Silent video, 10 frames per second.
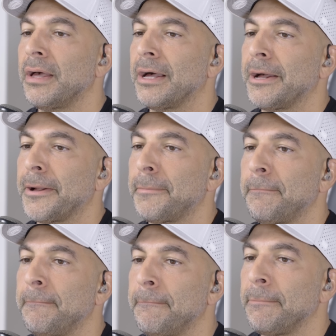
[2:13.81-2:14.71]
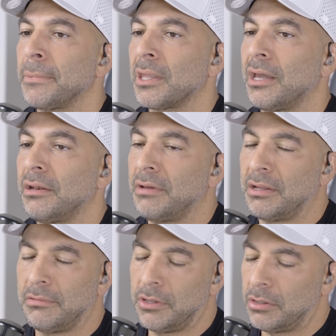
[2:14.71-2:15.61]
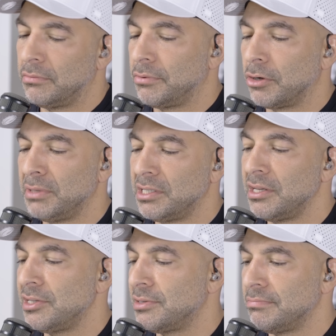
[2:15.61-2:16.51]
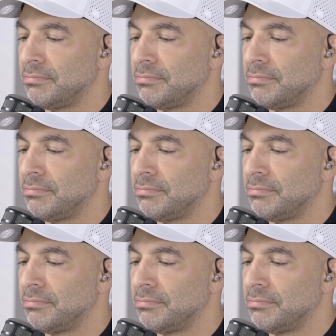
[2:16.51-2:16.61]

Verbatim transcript: Um, and and you know you've heard me tease,